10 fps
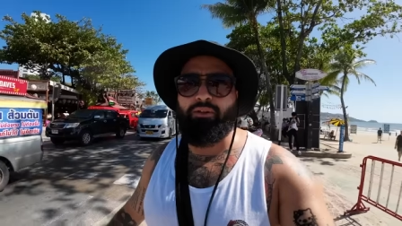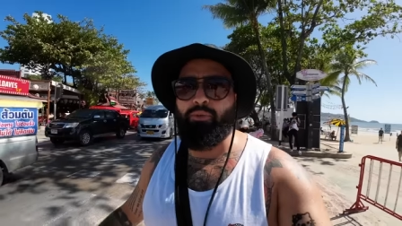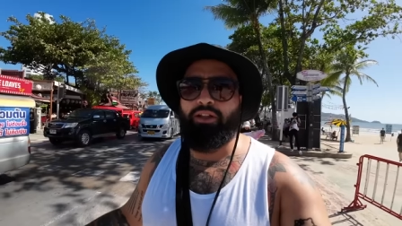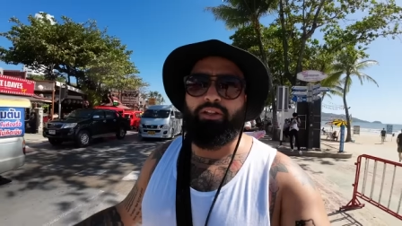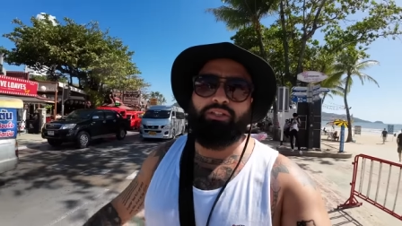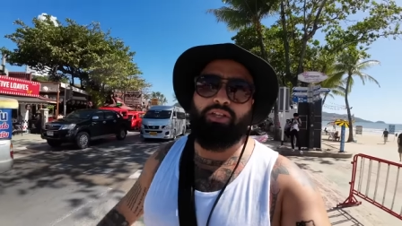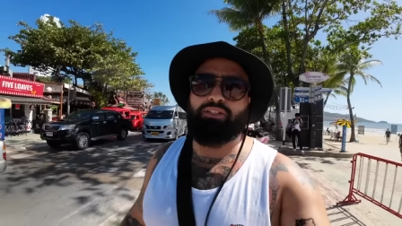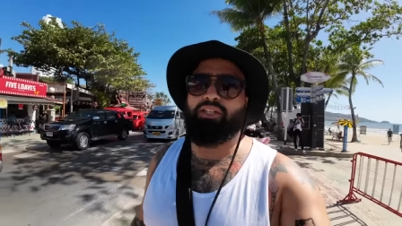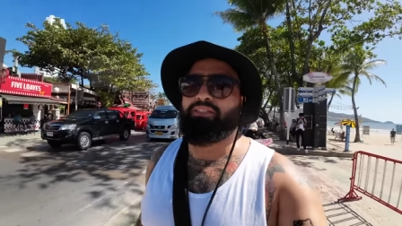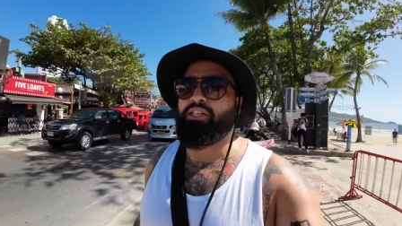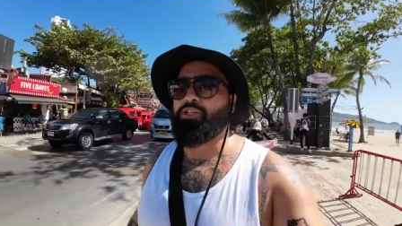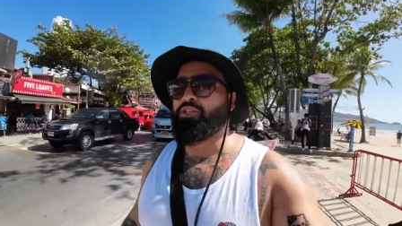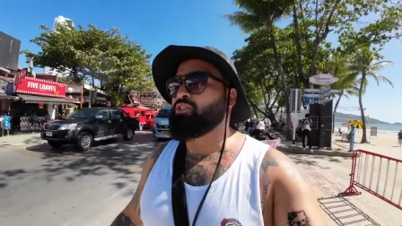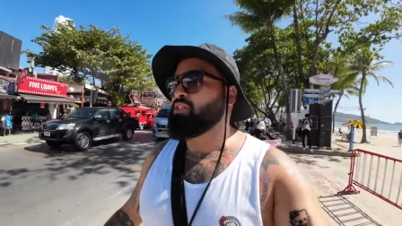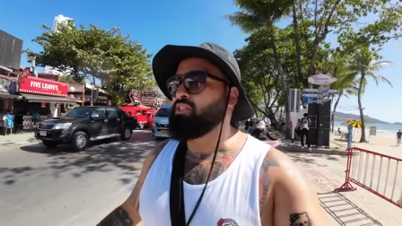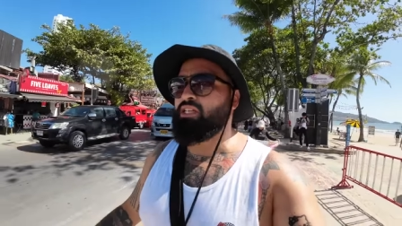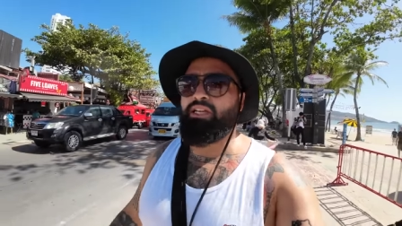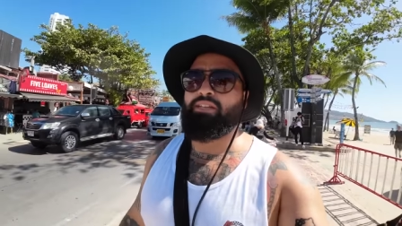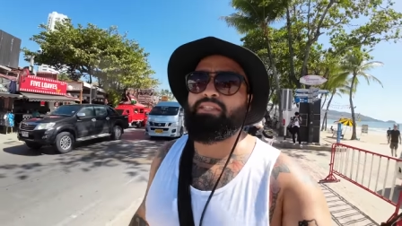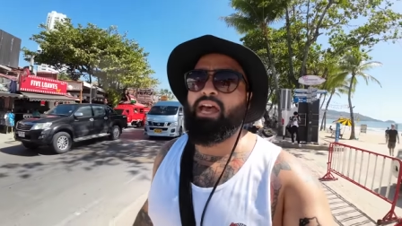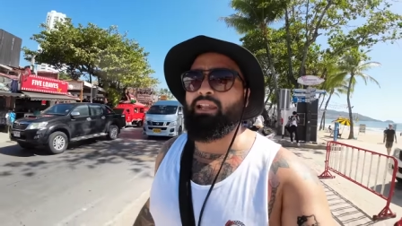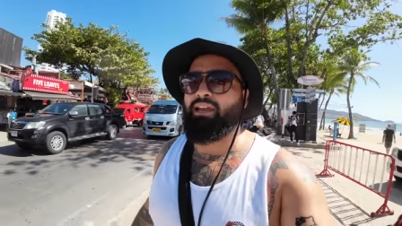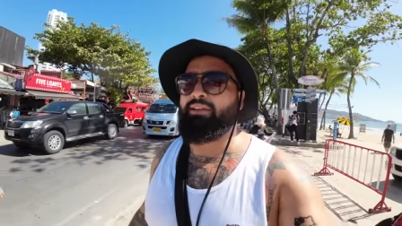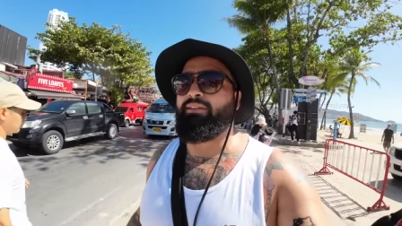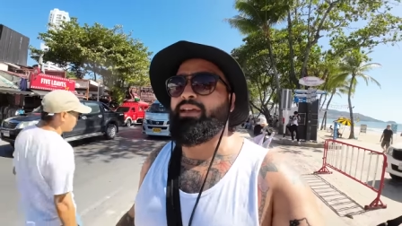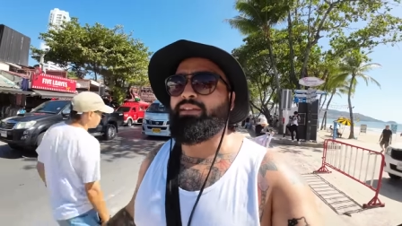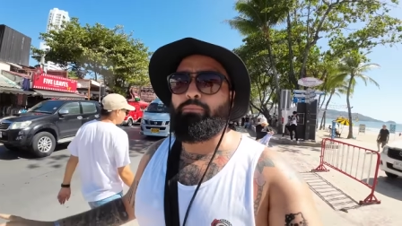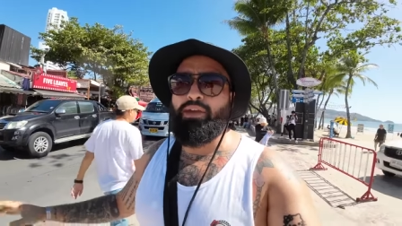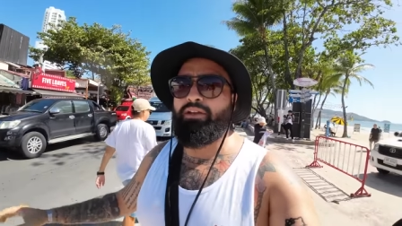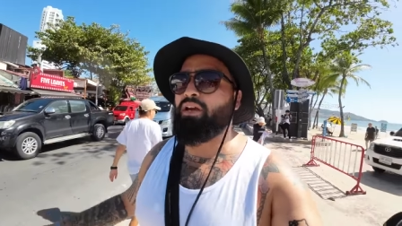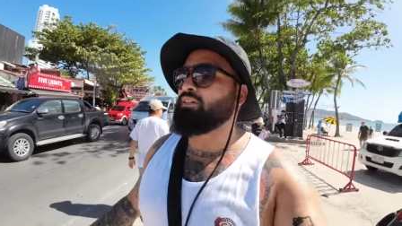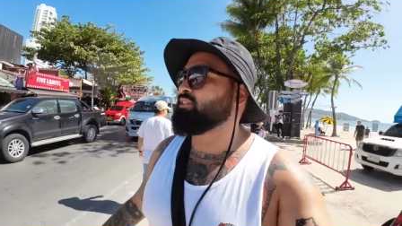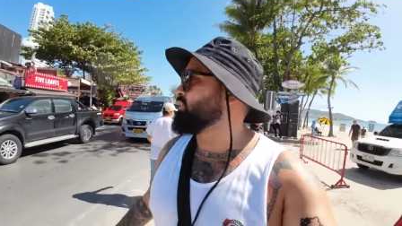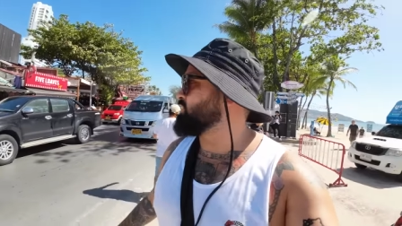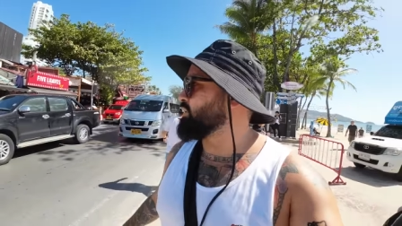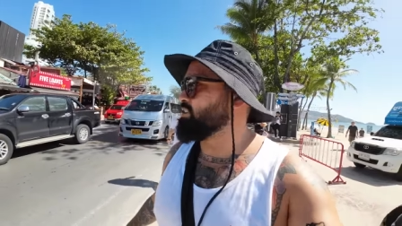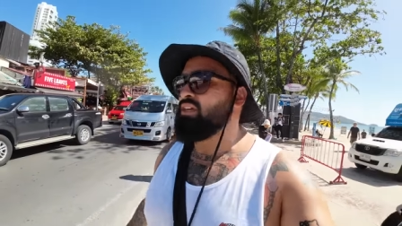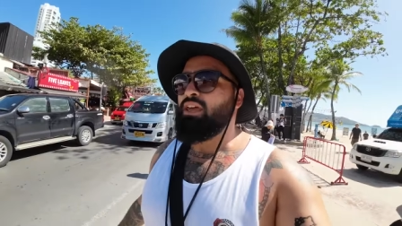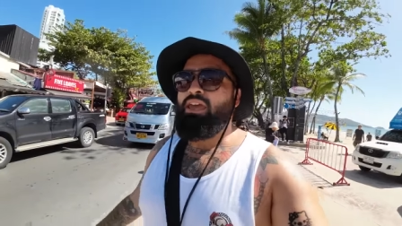than regular tuk-tuks that you're used to seeing in Thailand, like the Bangkok tuk-tuks.